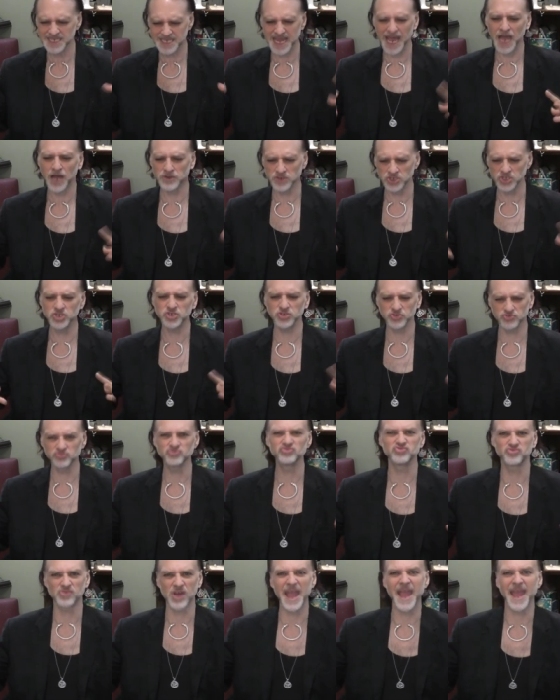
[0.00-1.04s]
down to
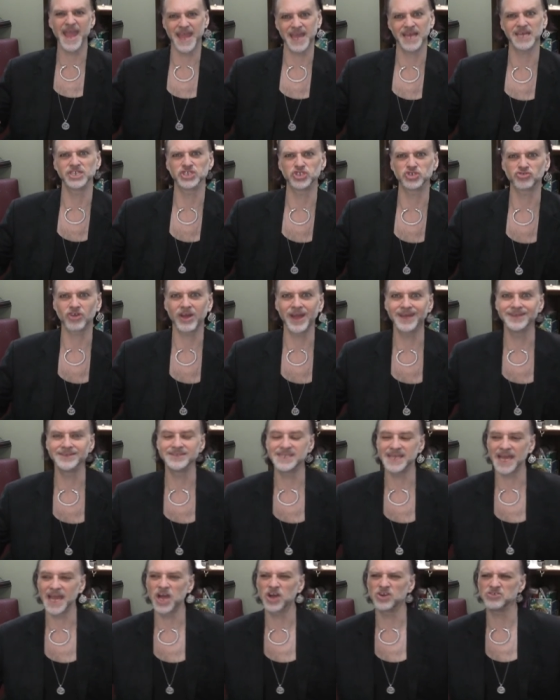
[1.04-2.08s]
rage, right?
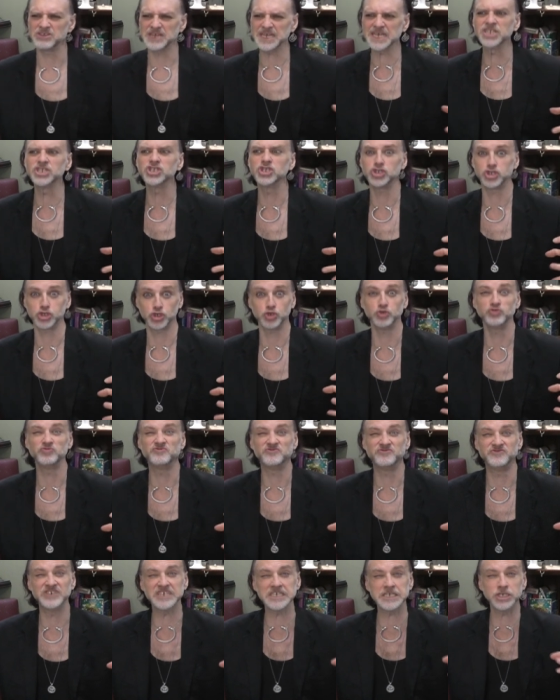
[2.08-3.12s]
Down into
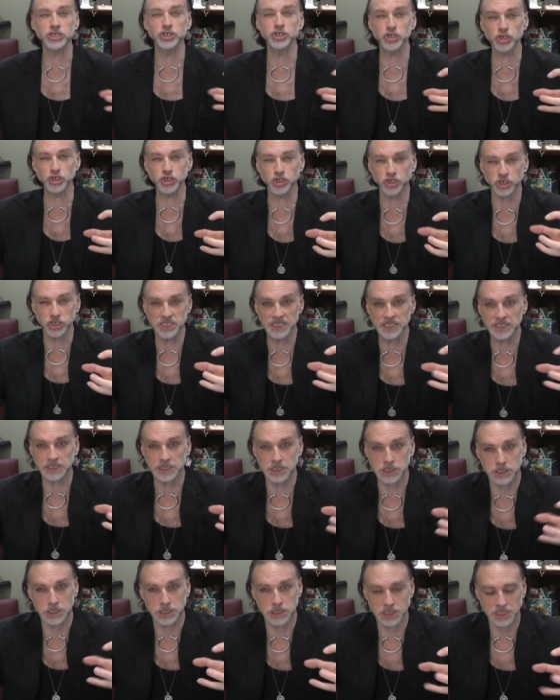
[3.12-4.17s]
vengeance,
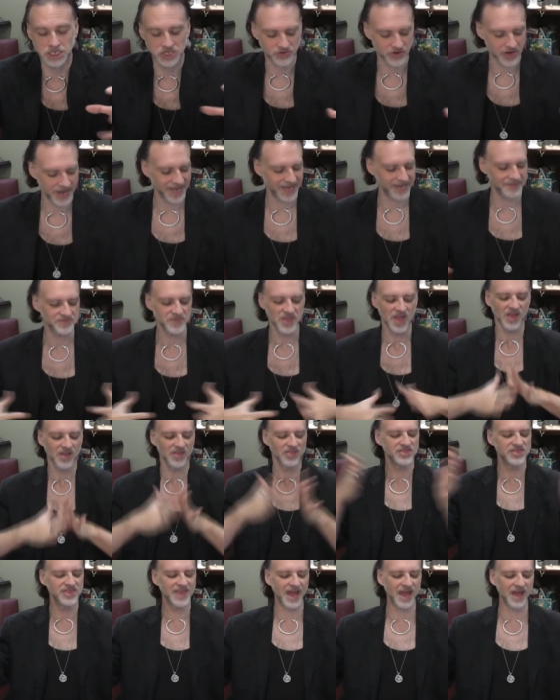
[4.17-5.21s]
right?
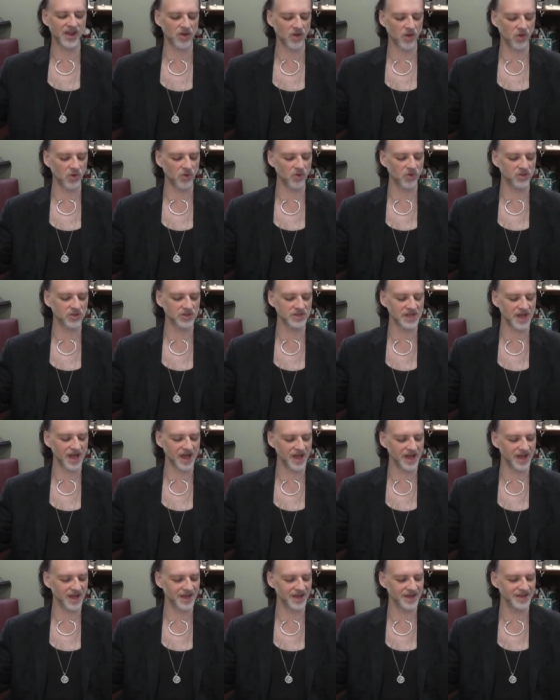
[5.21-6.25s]
That whole
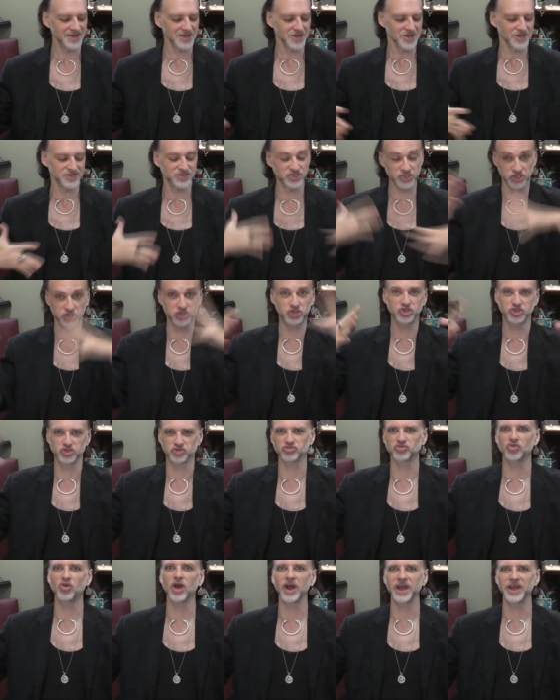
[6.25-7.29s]
uh,
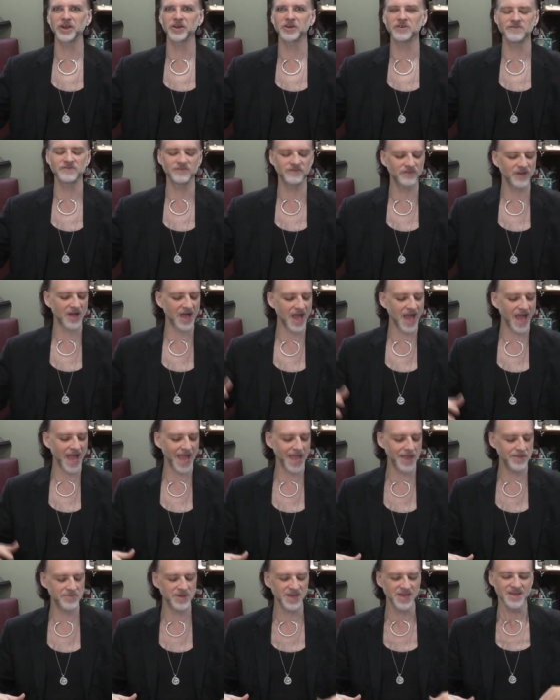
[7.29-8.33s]
destroyer
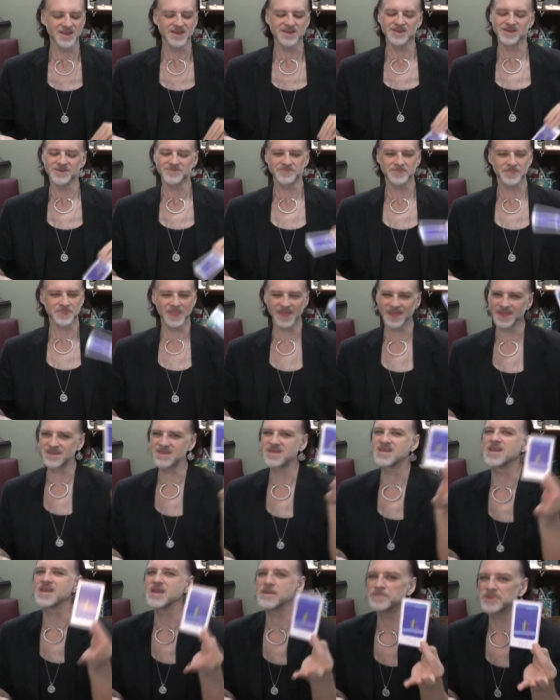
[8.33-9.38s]
vibe.
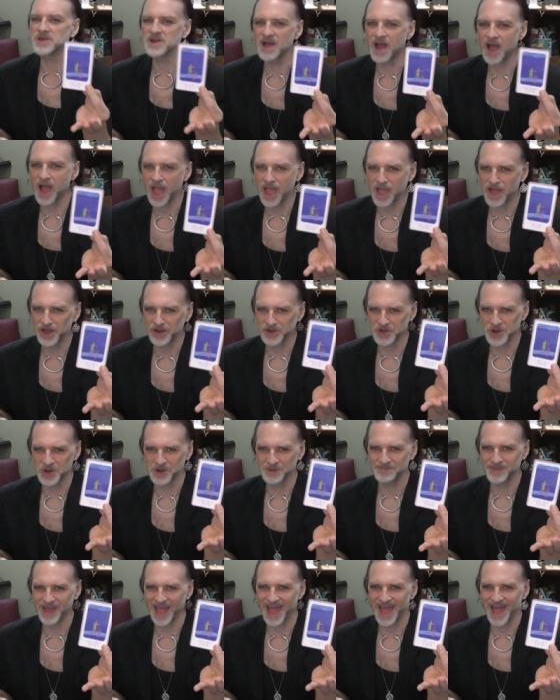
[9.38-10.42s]
Keep an eye on
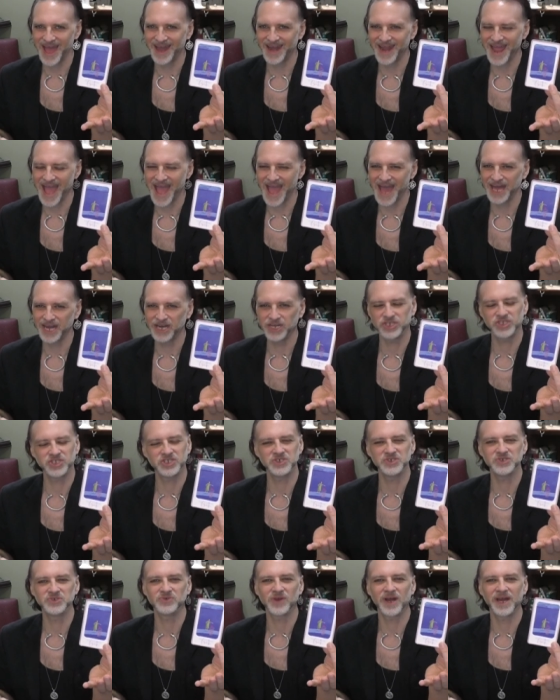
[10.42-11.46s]
your bad
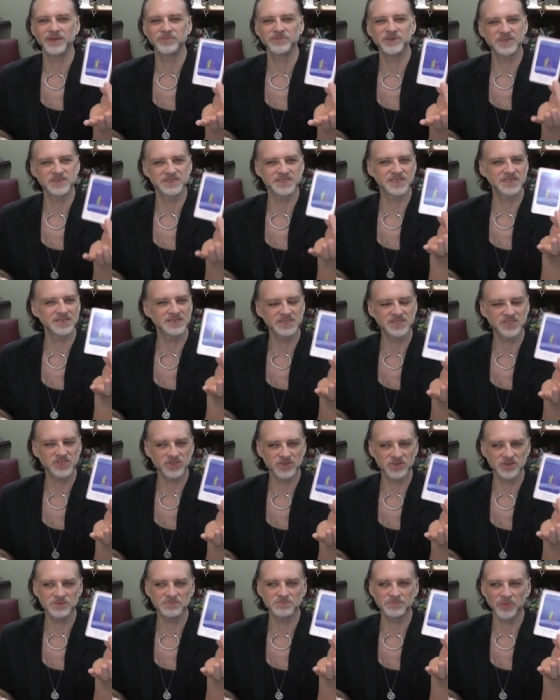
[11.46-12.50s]
attitude, right? Because at a
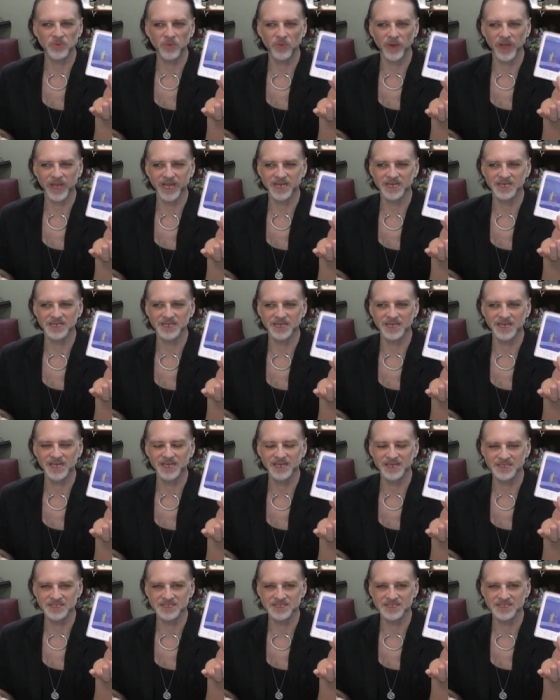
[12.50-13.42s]
certain point, it